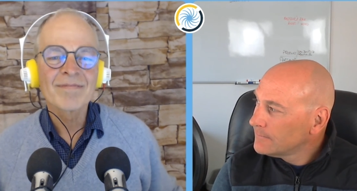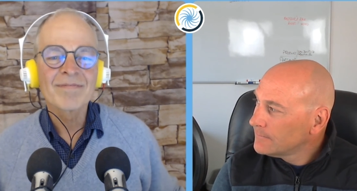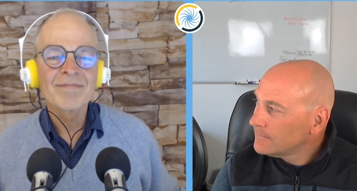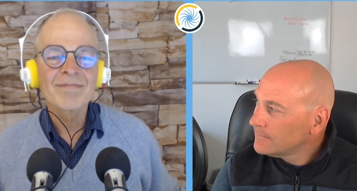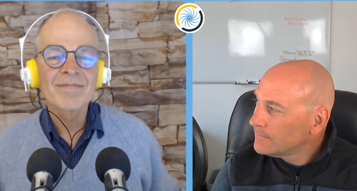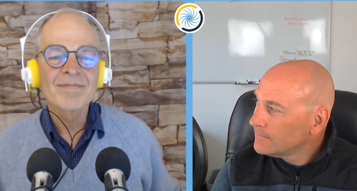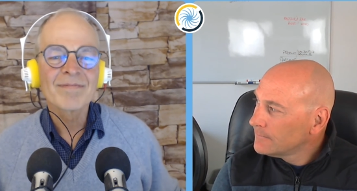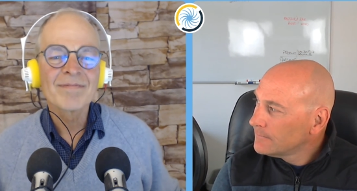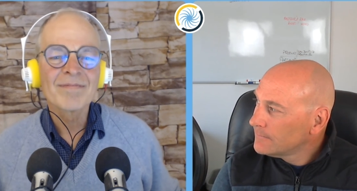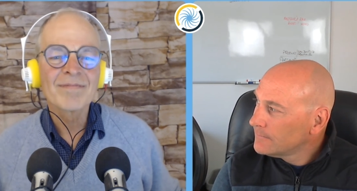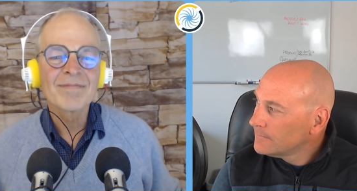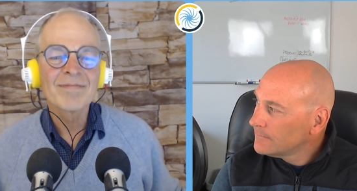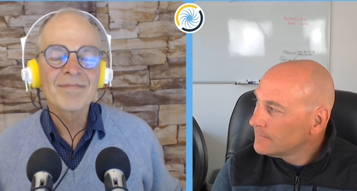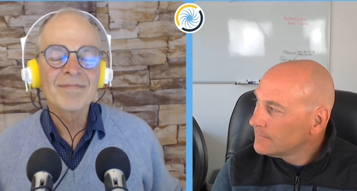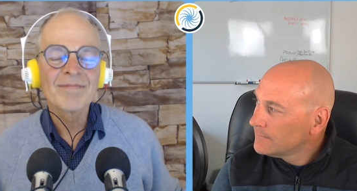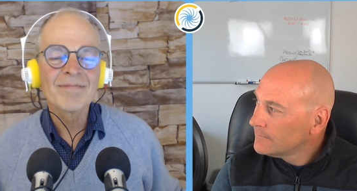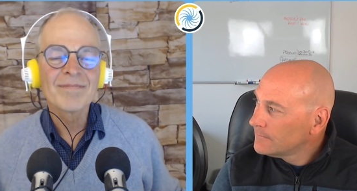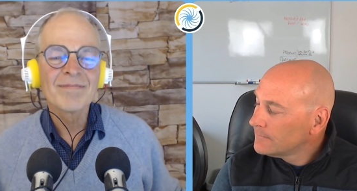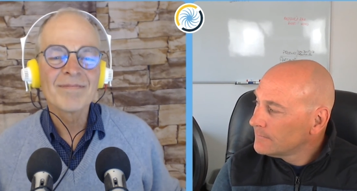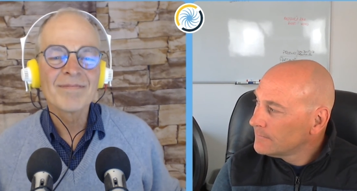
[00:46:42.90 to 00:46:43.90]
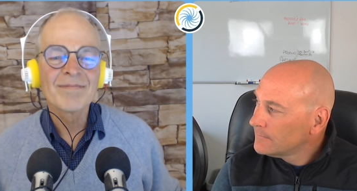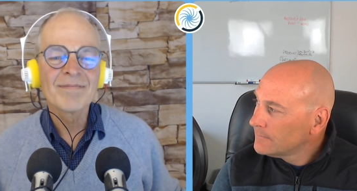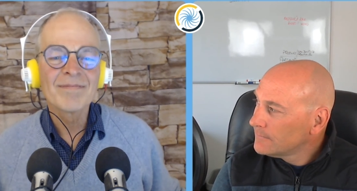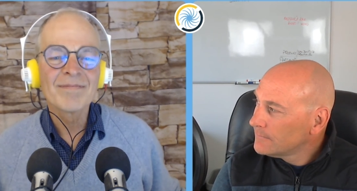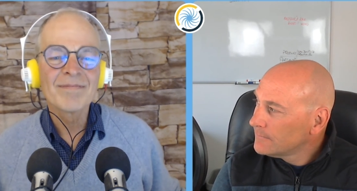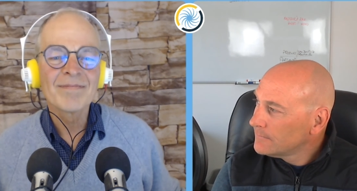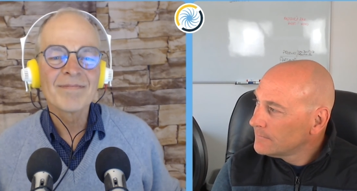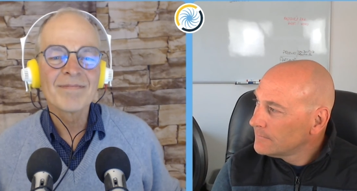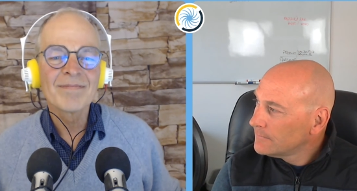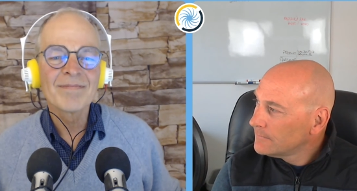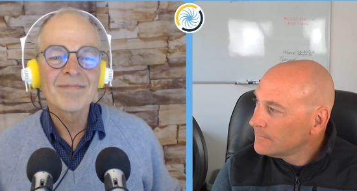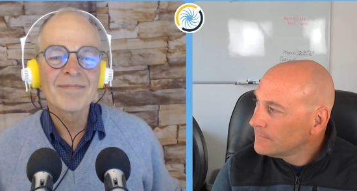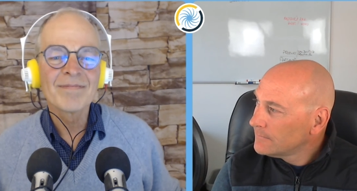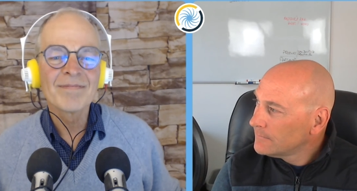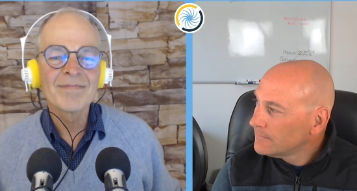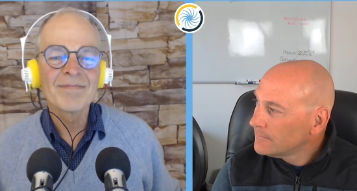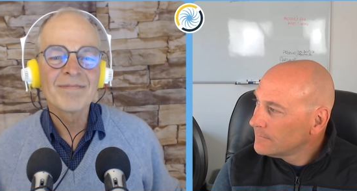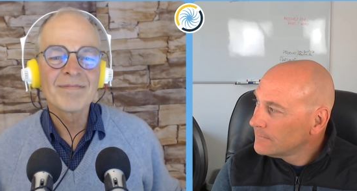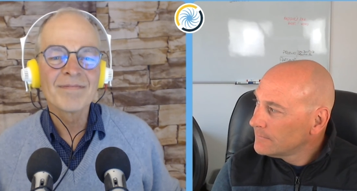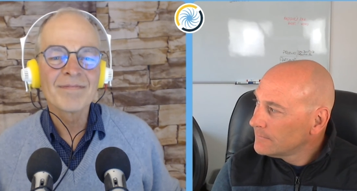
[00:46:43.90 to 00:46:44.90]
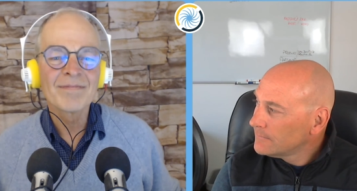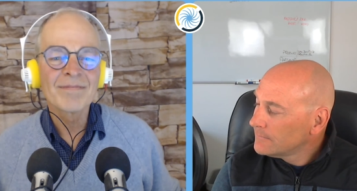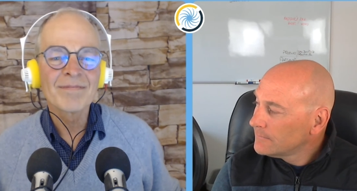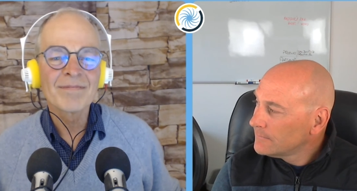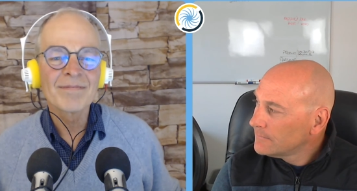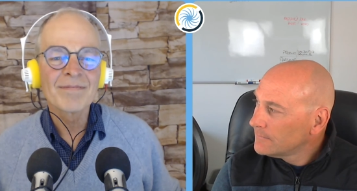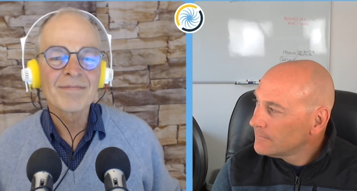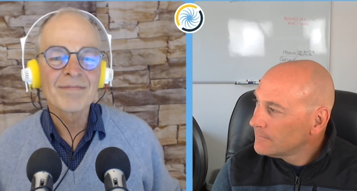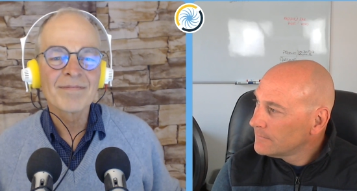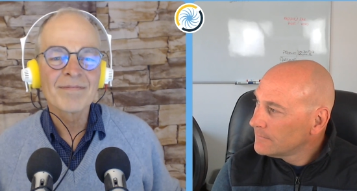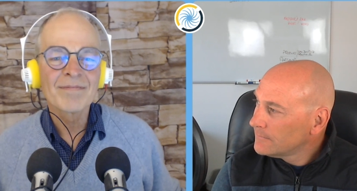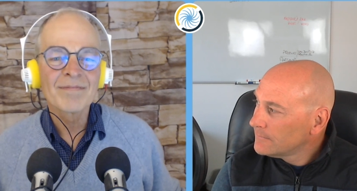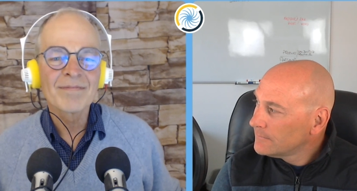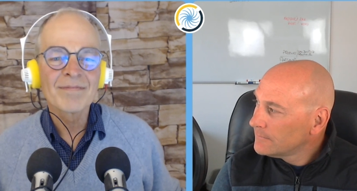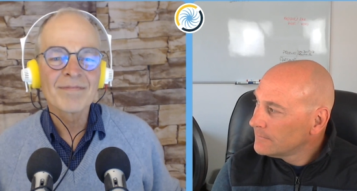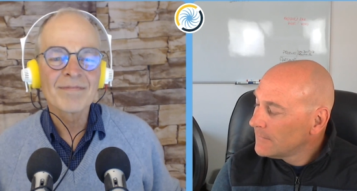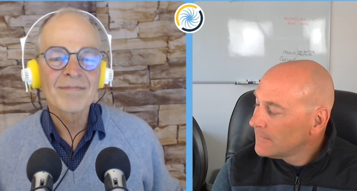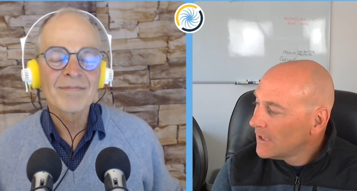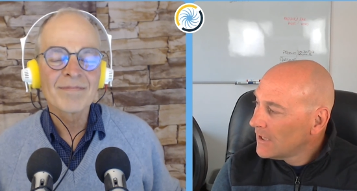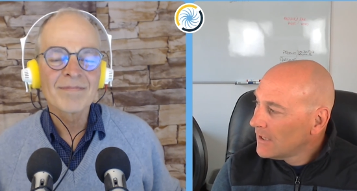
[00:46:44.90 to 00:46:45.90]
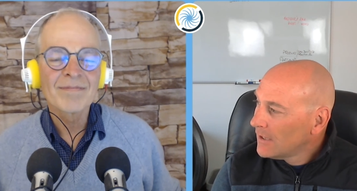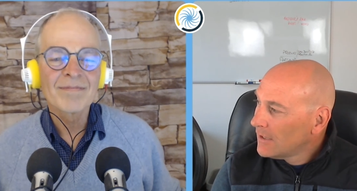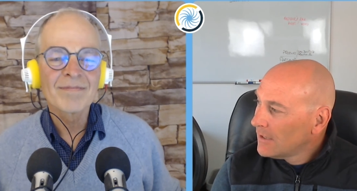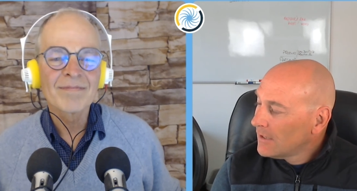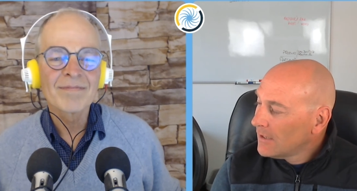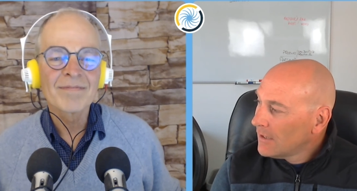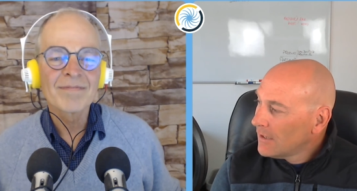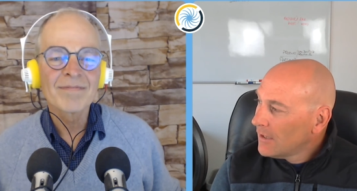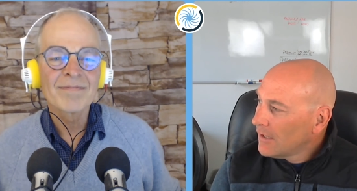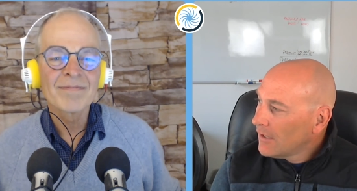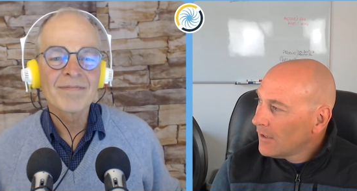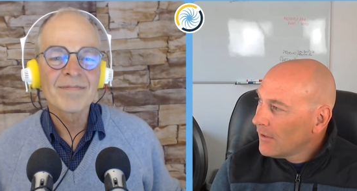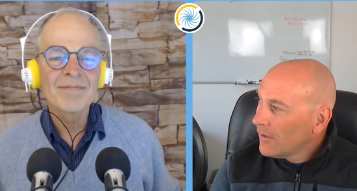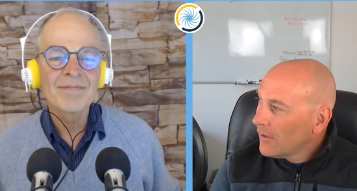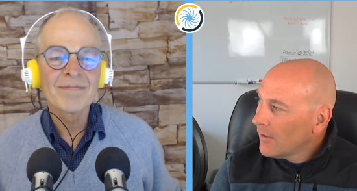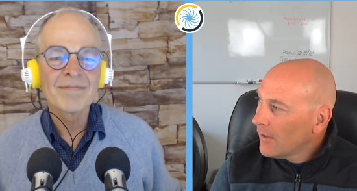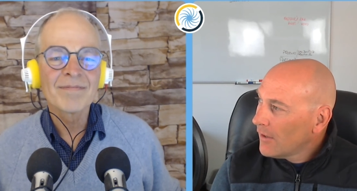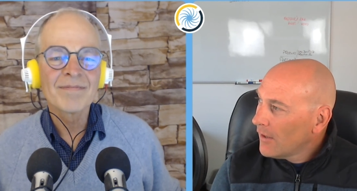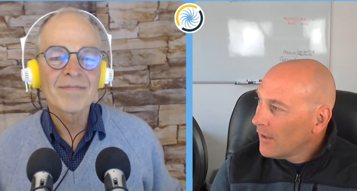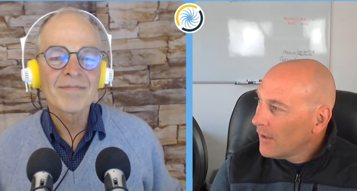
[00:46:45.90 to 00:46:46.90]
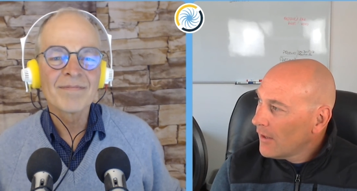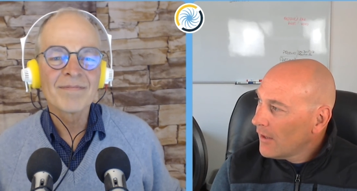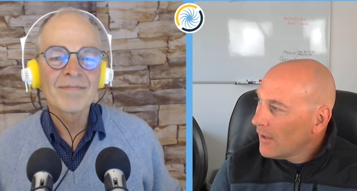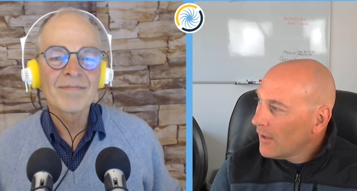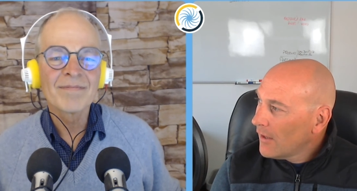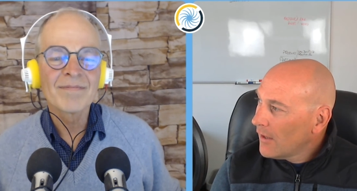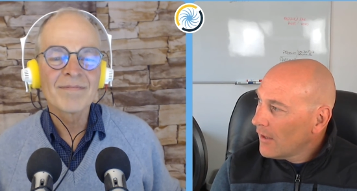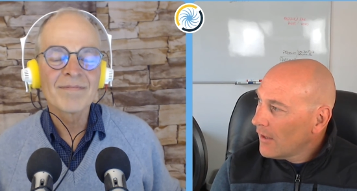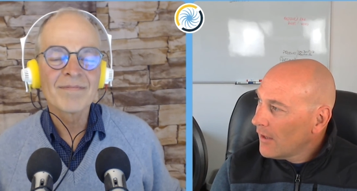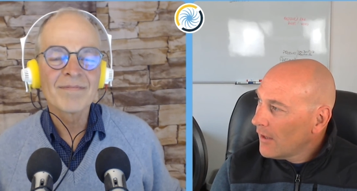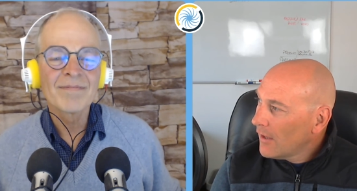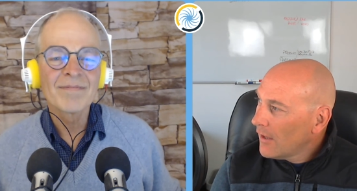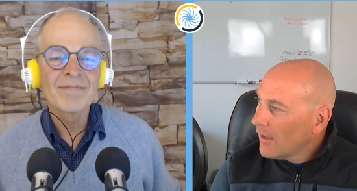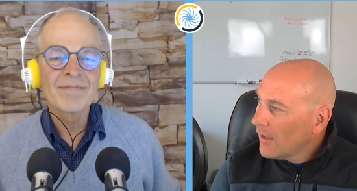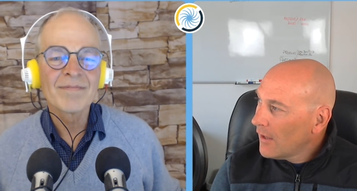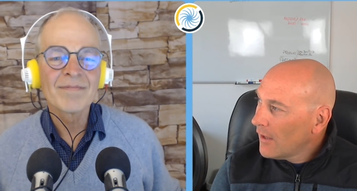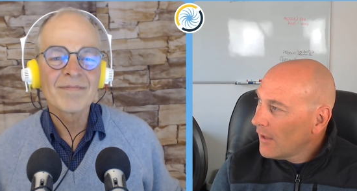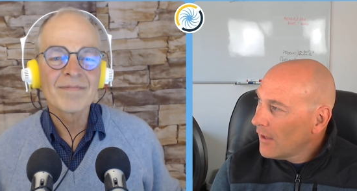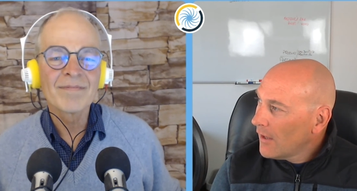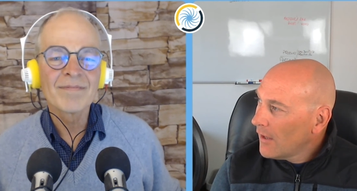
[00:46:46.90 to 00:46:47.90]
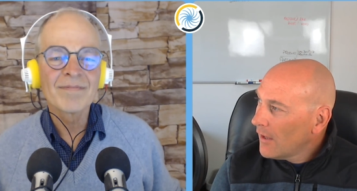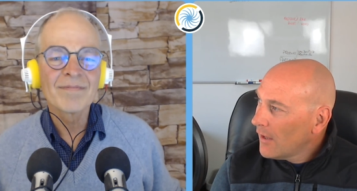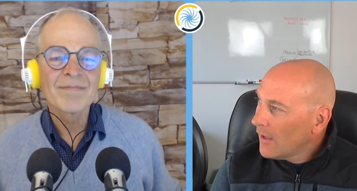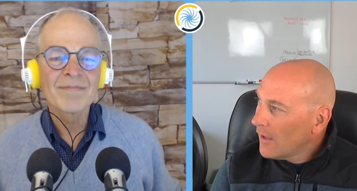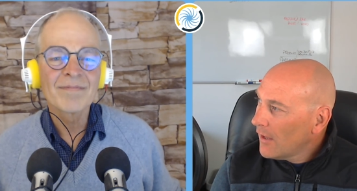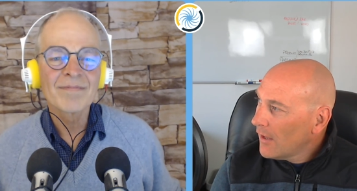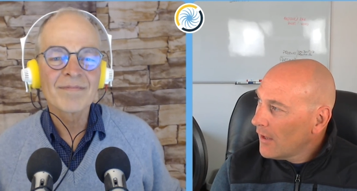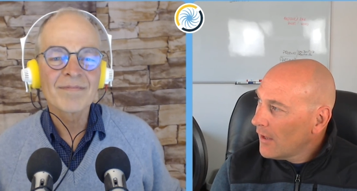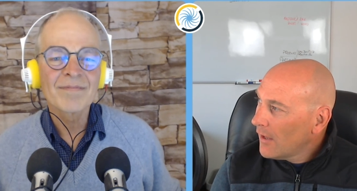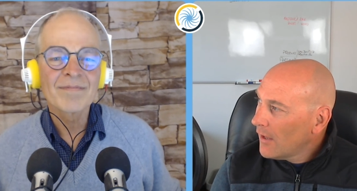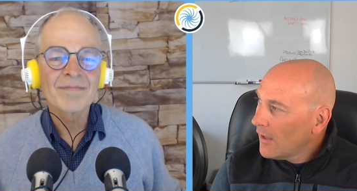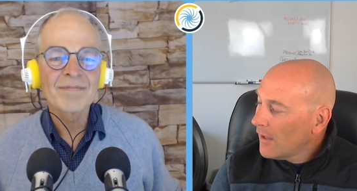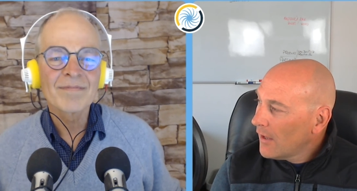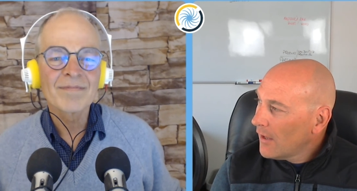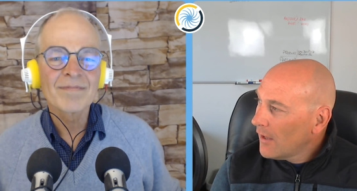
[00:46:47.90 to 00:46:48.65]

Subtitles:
No one is speaking in this clip.